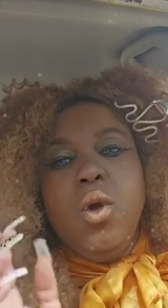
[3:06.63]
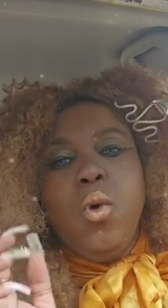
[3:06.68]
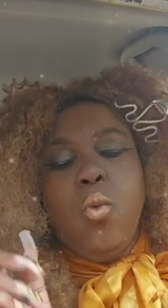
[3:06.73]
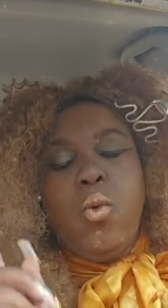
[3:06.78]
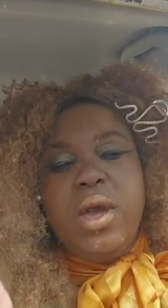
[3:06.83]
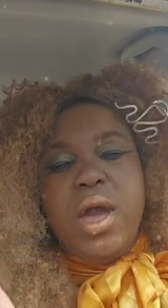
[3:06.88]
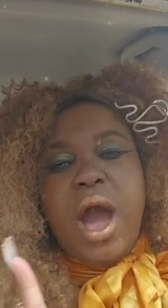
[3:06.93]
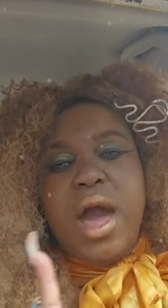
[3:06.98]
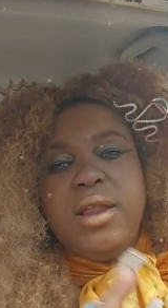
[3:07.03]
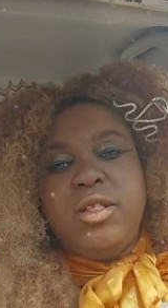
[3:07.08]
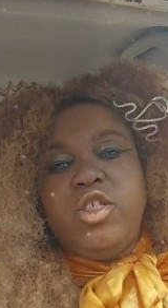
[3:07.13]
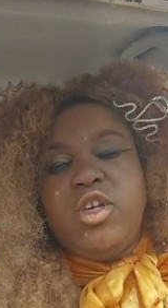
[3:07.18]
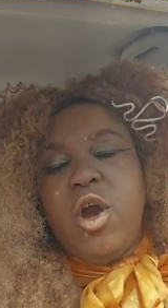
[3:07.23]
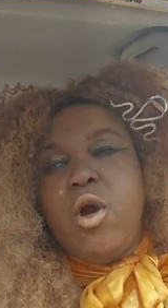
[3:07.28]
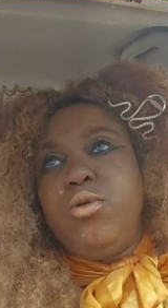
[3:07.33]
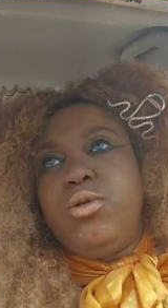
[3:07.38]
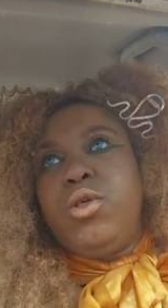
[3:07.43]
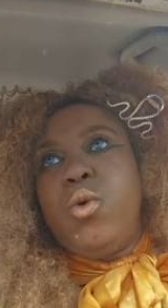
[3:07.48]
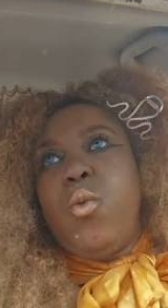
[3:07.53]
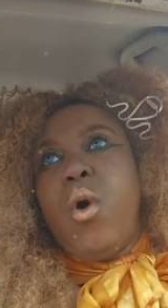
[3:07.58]
We are the
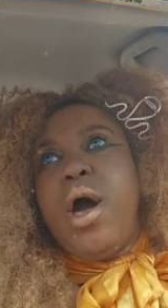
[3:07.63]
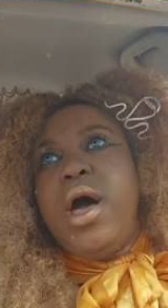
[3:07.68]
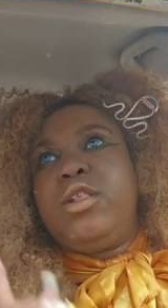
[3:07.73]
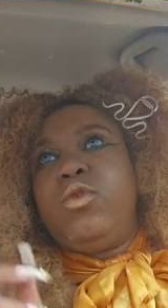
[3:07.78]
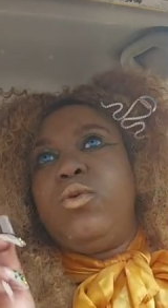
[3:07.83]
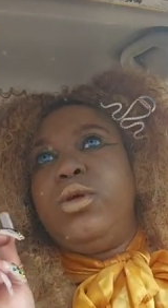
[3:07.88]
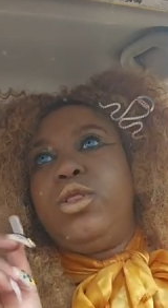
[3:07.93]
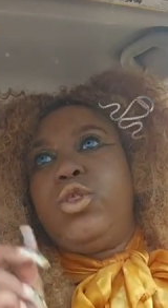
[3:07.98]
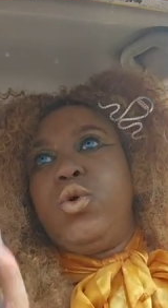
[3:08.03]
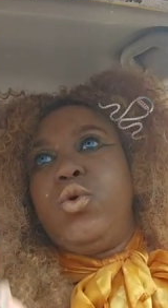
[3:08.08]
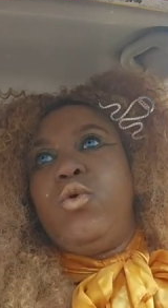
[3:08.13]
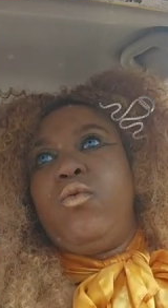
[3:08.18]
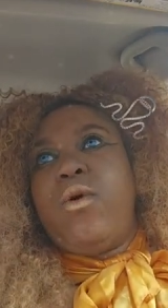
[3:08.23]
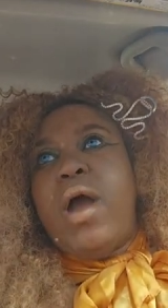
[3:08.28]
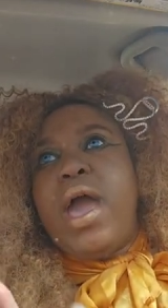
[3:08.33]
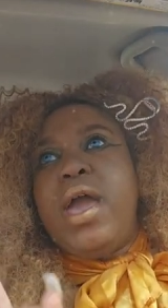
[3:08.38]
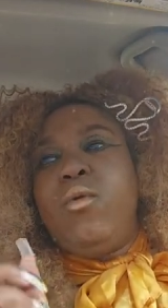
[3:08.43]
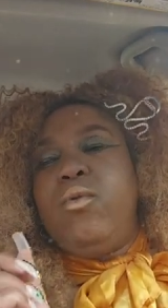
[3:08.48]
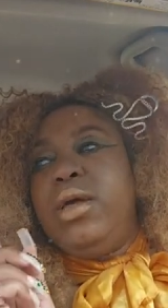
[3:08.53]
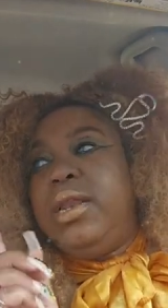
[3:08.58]
chosen ones. We do
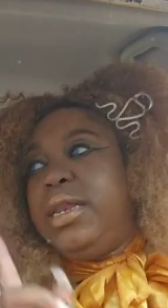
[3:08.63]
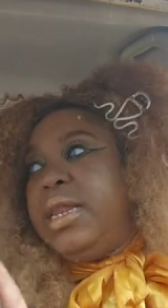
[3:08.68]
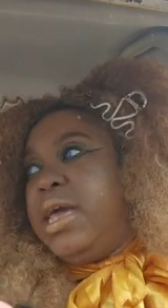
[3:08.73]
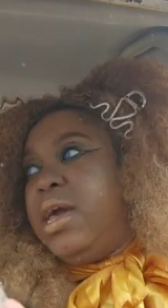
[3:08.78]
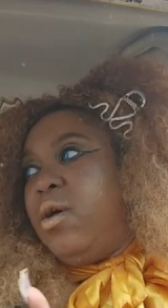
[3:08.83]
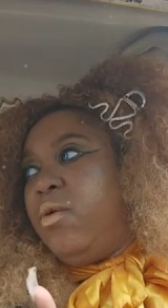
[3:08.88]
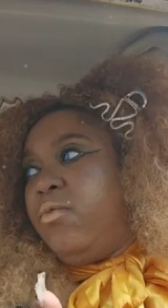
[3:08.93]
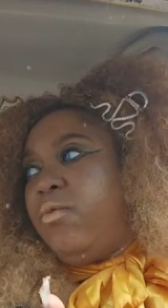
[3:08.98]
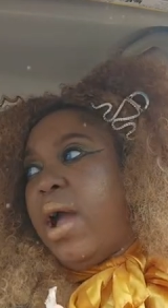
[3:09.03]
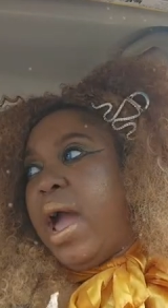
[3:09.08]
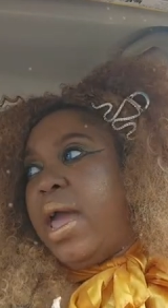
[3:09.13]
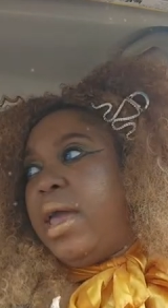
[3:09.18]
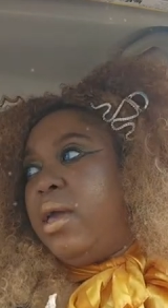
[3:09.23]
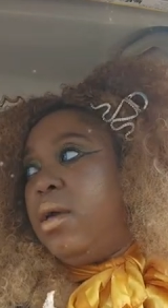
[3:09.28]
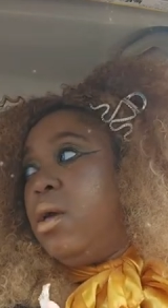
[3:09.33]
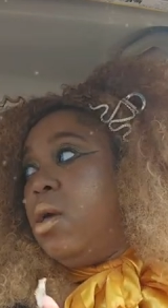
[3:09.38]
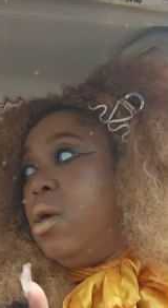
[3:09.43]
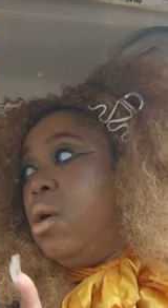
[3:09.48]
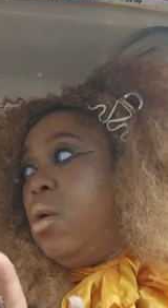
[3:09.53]
right. We live right.